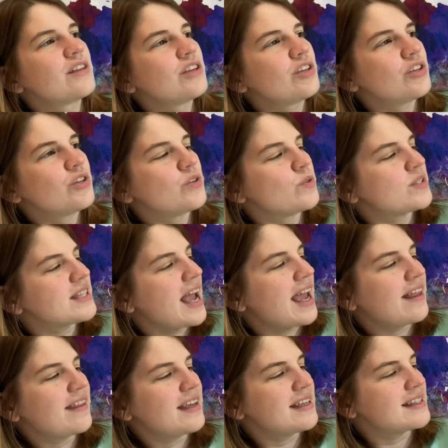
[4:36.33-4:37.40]
you say
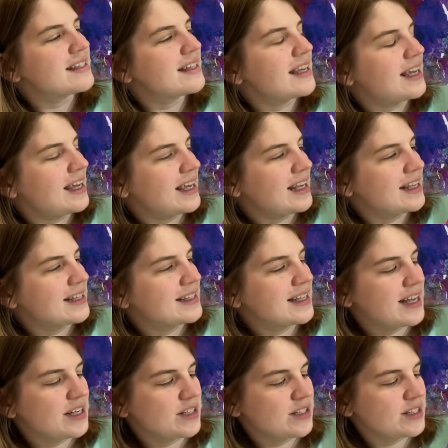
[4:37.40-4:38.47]
these things
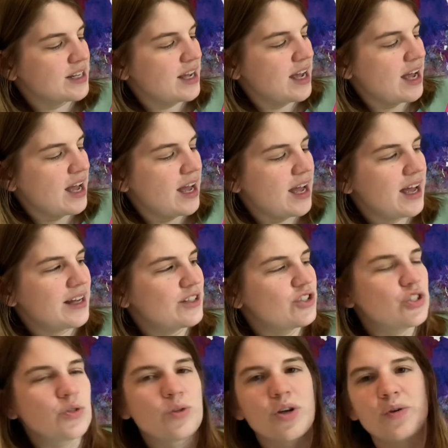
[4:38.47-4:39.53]
and
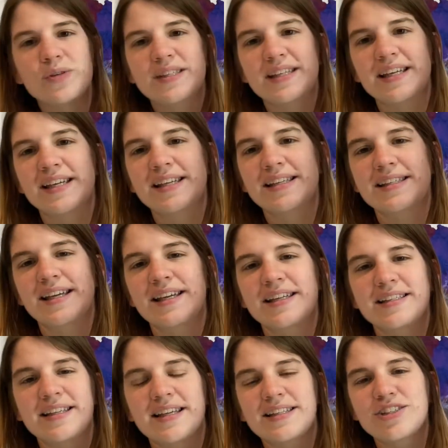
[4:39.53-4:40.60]
do those things, like it
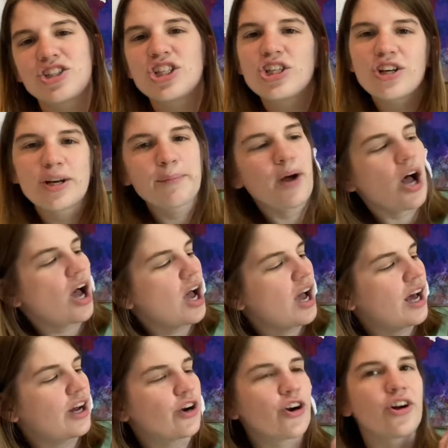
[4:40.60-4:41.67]
says cheer him
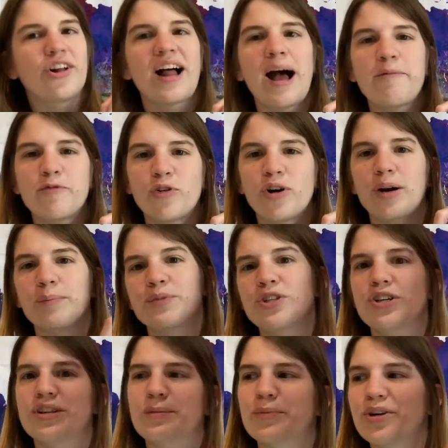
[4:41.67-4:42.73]
on or clap for him,
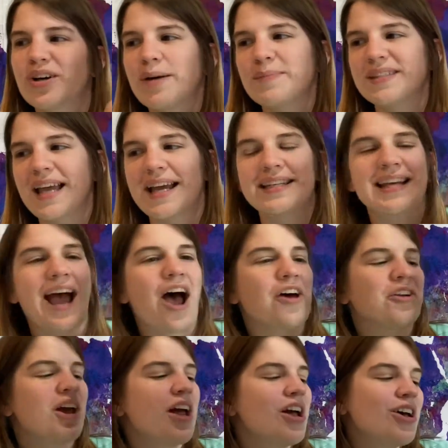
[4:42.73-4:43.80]
turn the book upside
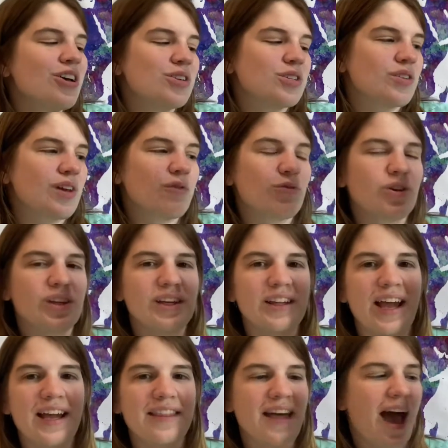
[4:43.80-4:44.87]
down. So they really
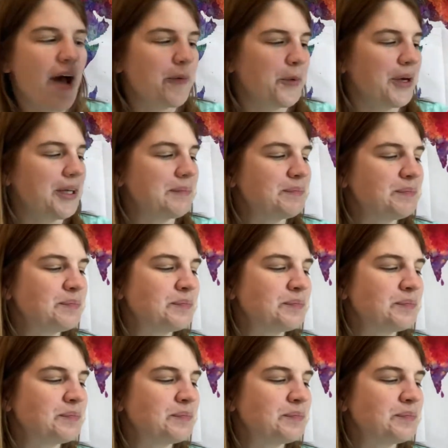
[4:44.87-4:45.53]
like that one.